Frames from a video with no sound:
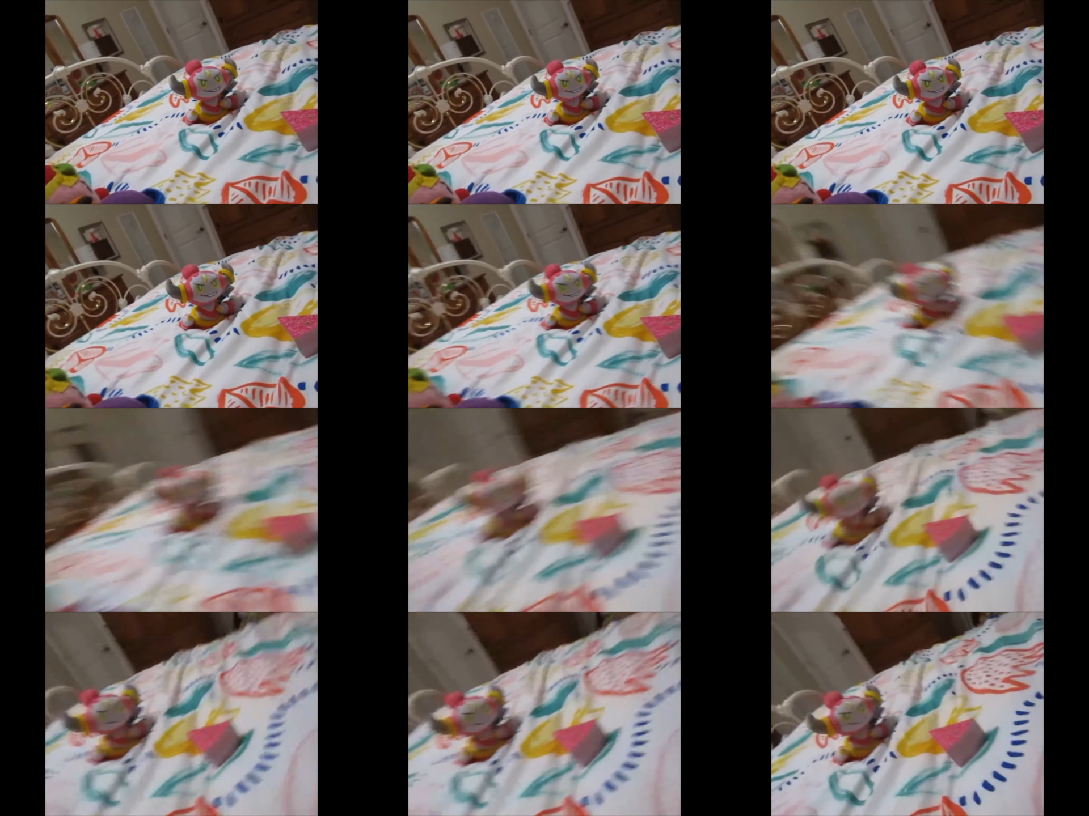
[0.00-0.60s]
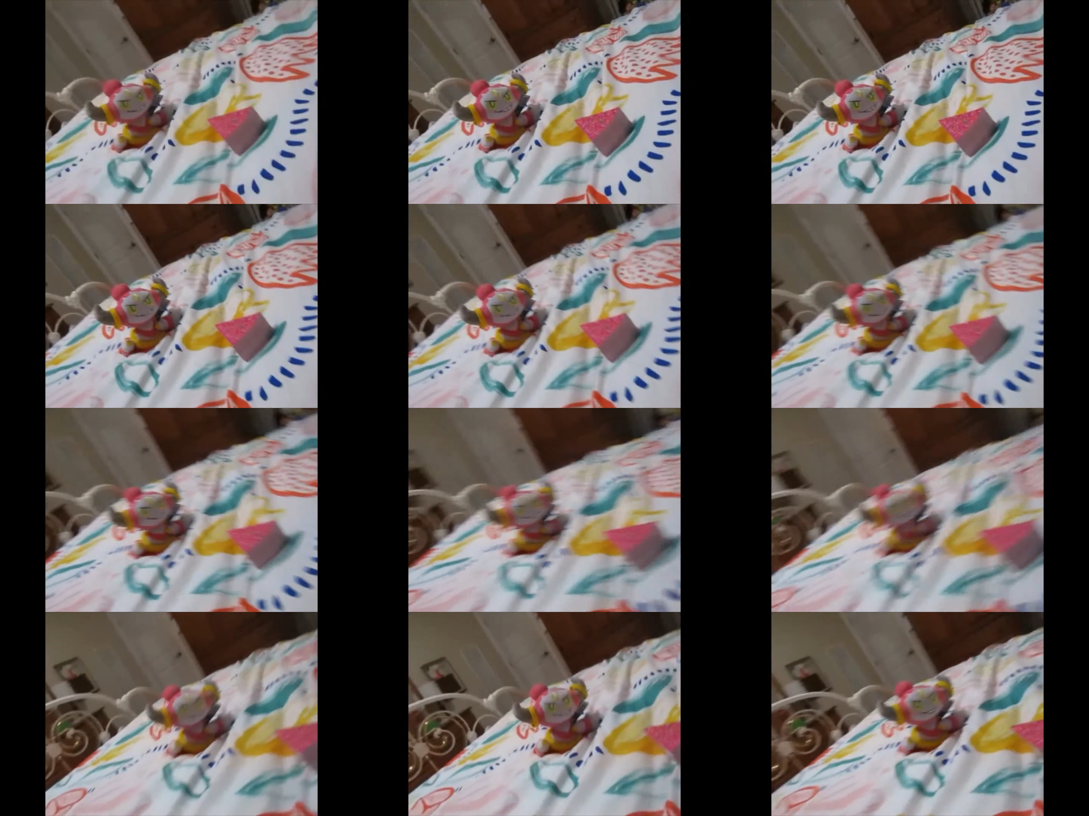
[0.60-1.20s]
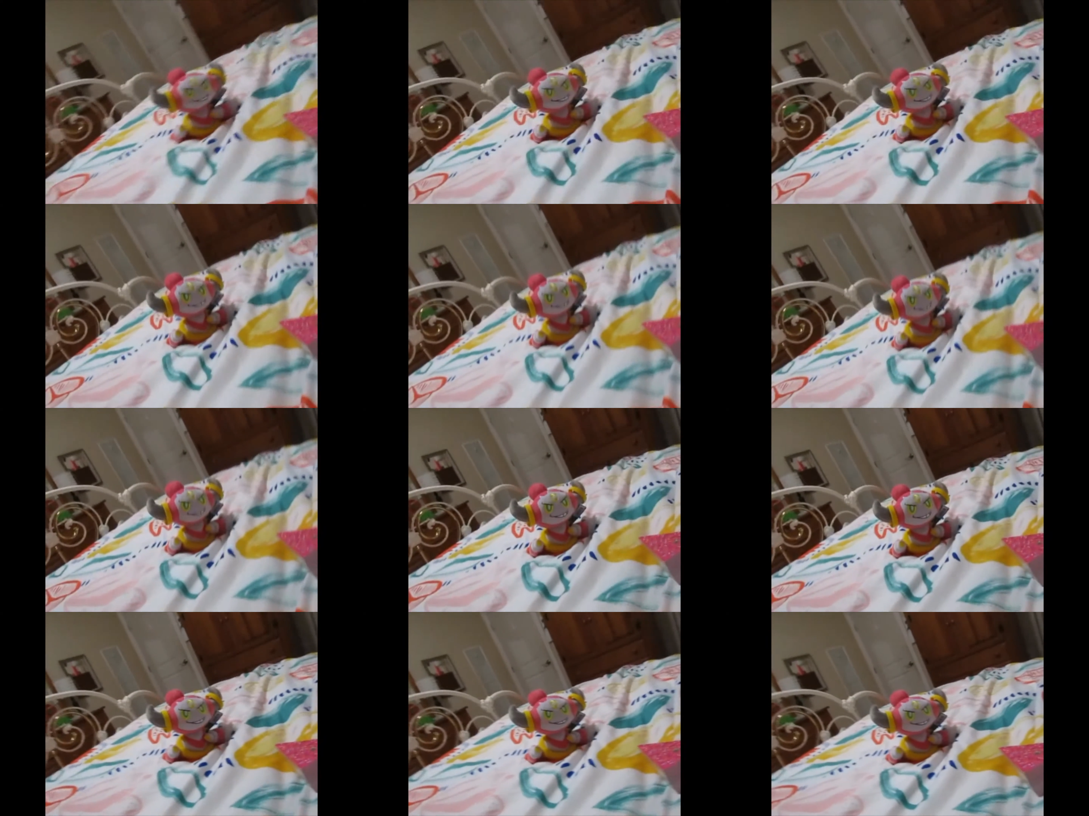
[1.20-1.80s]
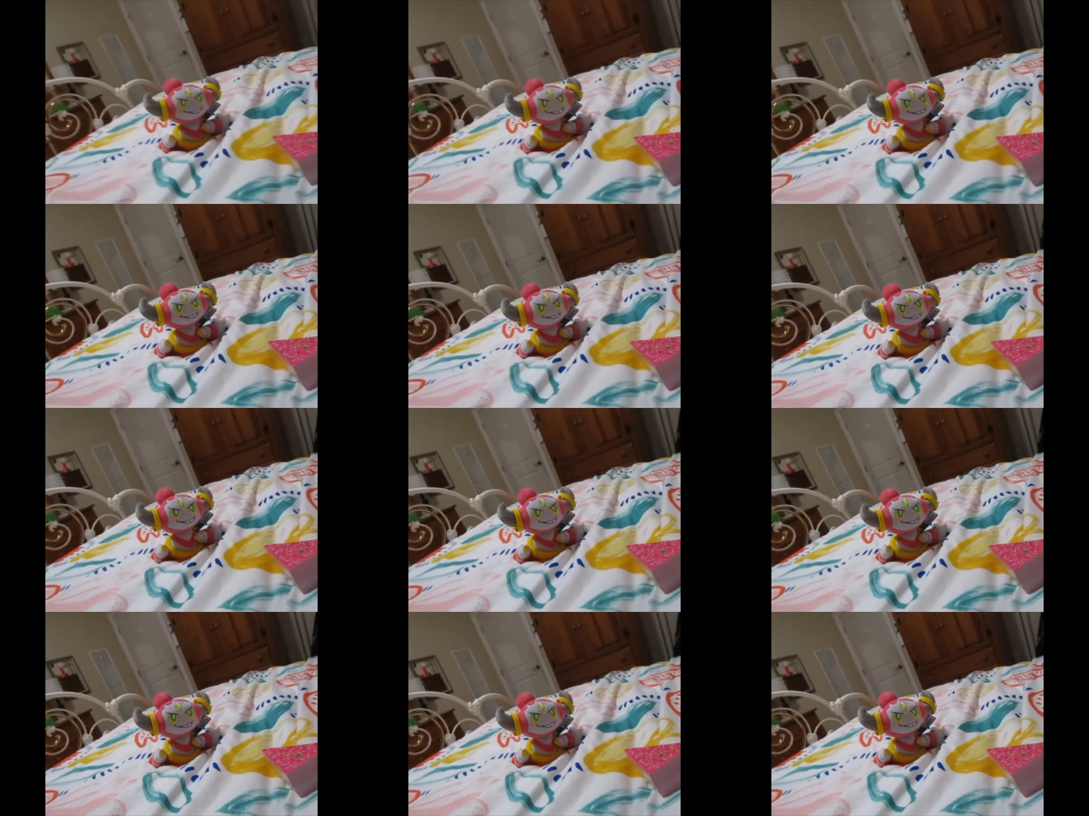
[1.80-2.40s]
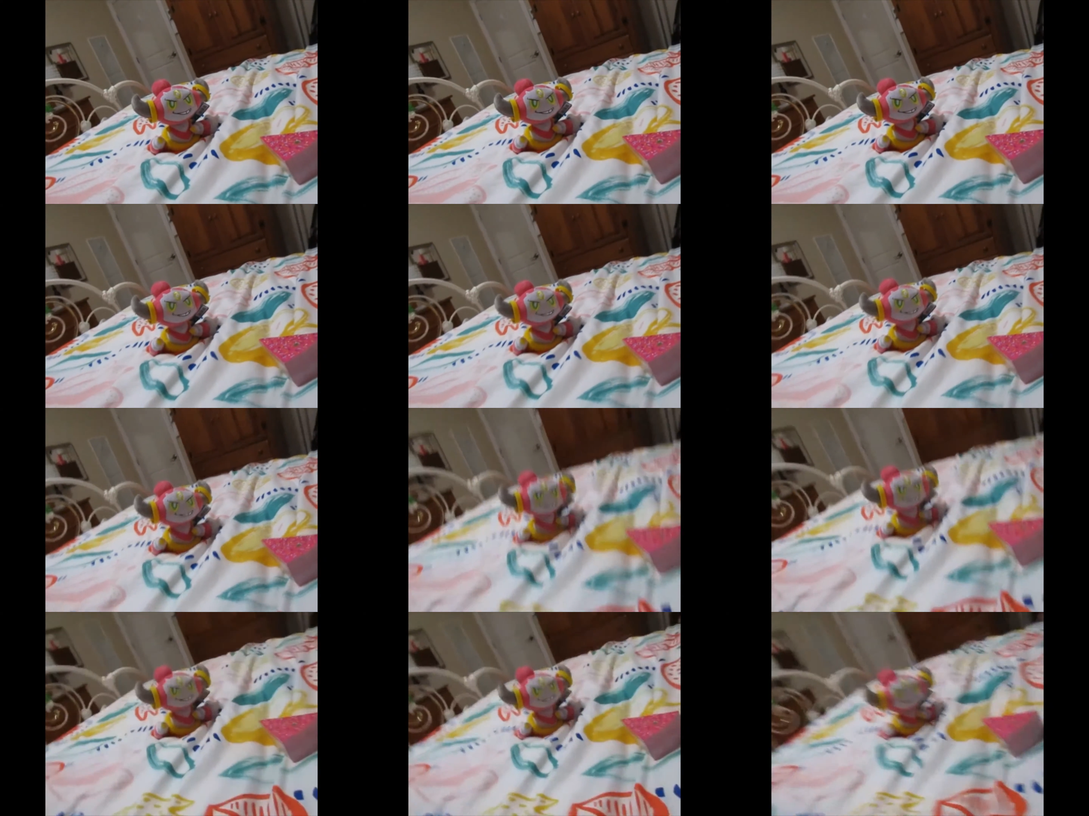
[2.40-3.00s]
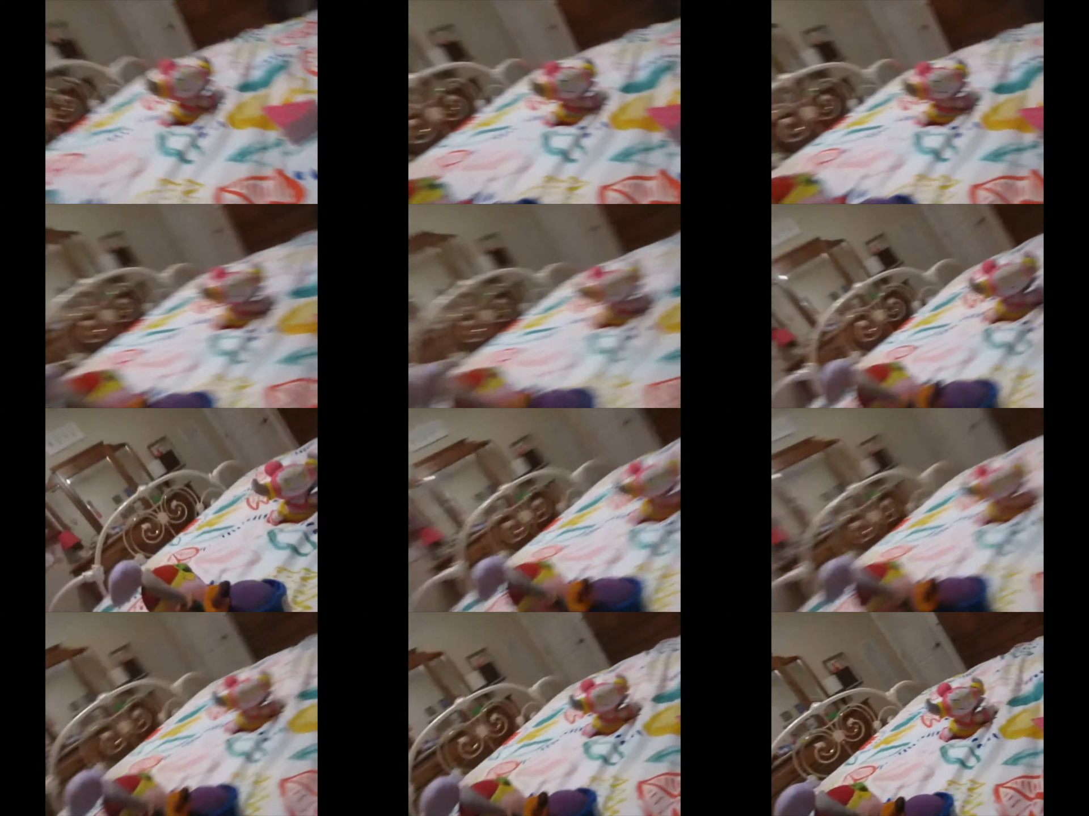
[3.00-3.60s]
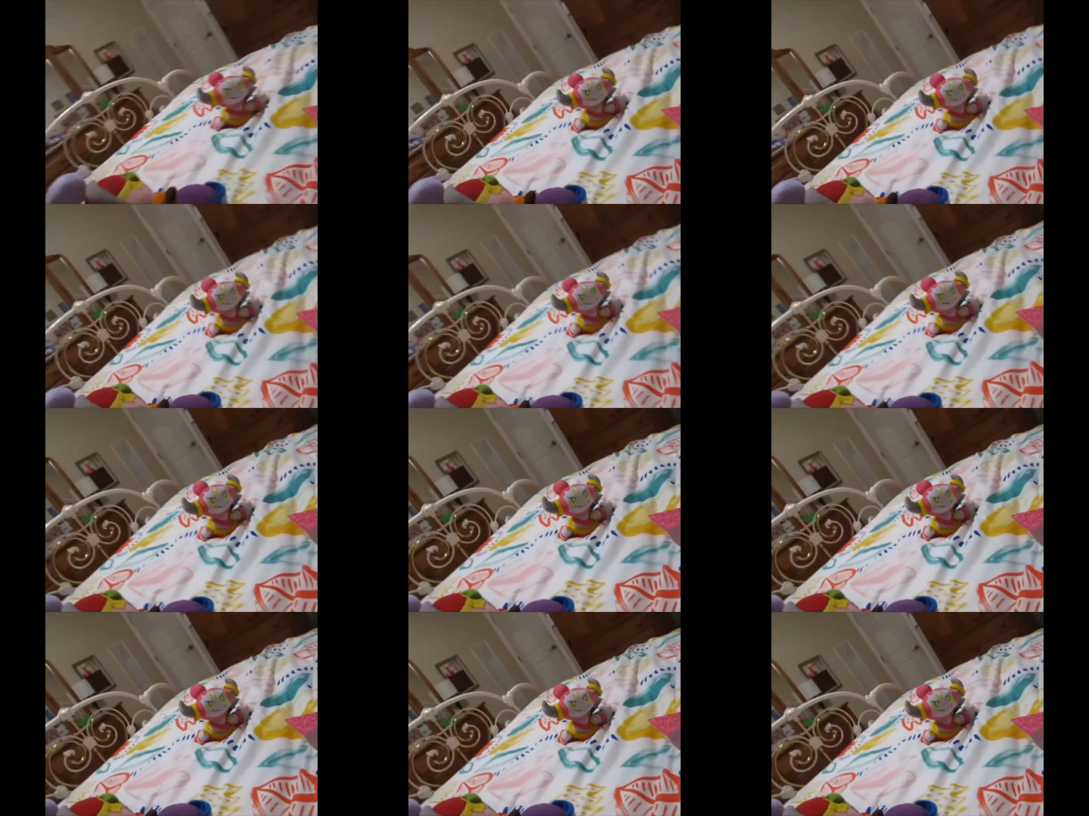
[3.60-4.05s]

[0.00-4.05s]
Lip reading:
(no speaker visible)